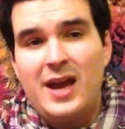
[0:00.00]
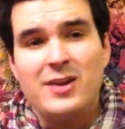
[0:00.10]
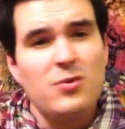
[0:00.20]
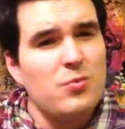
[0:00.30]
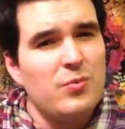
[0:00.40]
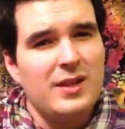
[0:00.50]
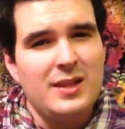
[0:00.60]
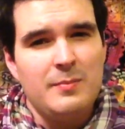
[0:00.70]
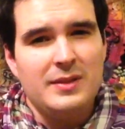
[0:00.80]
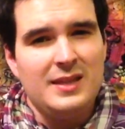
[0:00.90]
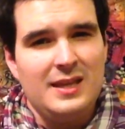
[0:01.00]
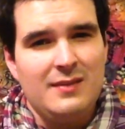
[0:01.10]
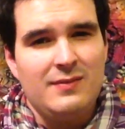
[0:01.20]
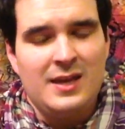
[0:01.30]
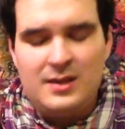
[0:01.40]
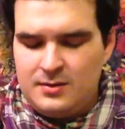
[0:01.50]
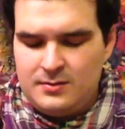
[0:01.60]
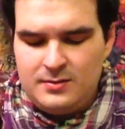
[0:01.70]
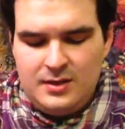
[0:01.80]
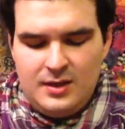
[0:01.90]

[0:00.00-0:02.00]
I don't really believe in